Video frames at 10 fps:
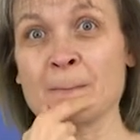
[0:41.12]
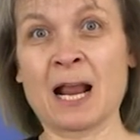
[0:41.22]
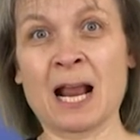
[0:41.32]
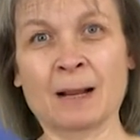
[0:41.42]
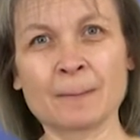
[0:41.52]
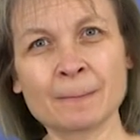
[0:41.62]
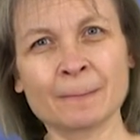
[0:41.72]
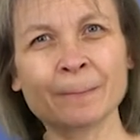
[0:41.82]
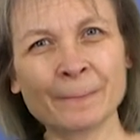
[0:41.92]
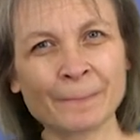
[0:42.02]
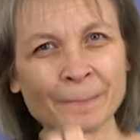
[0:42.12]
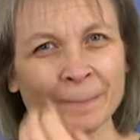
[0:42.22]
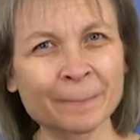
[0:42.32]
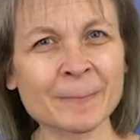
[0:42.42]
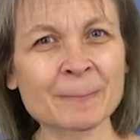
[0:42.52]
In
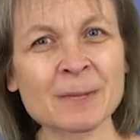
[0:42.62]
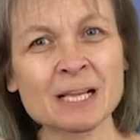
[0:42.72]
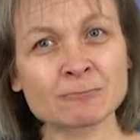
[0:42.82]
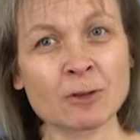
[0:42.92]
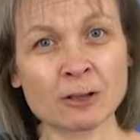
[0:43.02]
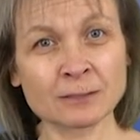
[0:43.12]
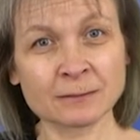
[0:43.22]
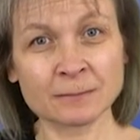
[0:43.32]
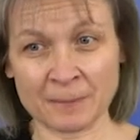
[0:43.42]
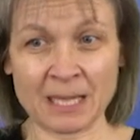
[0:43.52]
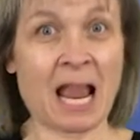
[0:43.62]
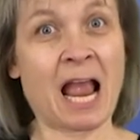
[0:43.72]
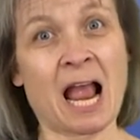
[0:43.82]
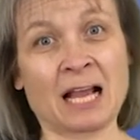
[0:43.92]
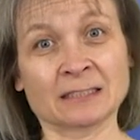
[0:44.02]
2021, a new Greenman
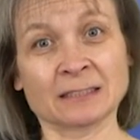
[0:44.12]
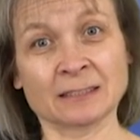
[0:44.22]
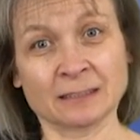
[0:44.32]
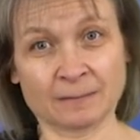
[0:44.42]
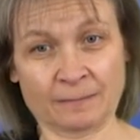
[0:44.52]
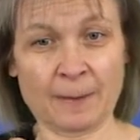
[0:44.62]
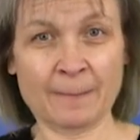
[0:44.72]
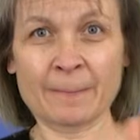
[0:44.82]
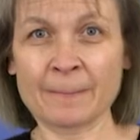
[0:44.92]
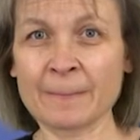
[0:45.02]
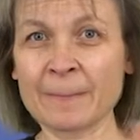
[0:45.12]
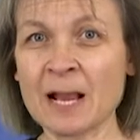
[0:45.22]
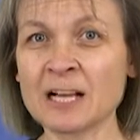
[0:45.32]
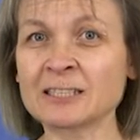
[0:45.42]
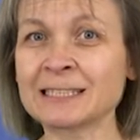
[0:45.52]
pedestrian crossing
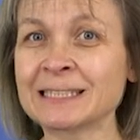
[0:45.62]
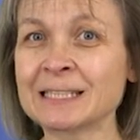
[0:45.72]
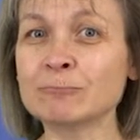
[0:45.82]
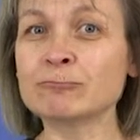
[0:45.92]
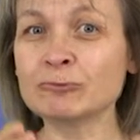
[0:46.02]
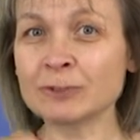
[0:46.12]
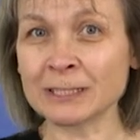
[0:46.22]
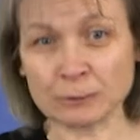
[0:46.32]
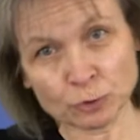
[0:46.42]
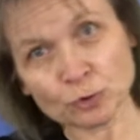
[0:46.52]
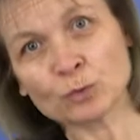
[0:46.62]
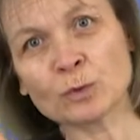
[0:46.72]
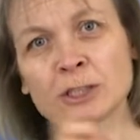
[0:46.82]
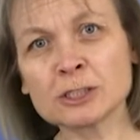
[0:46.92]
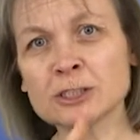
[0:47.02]
was added to the part of
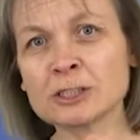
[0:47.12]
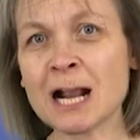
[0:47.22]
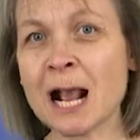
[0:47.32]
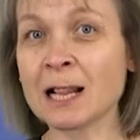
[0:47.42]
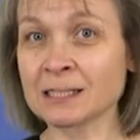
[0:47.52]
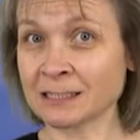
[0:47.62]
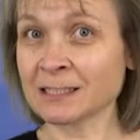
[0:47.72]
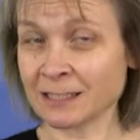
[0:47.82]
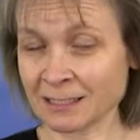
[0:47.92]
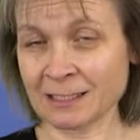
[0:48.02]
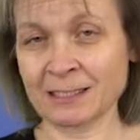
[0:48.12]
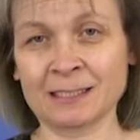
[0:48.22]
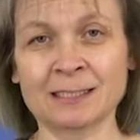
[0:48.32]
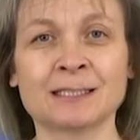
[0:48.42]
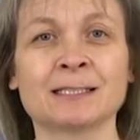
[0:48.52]
Battersea Bridge that goes
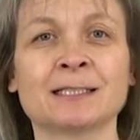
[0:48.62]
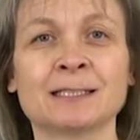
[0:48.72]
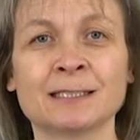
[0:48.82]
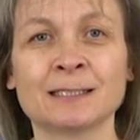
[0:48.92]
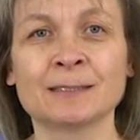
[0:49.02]
into Chelsea.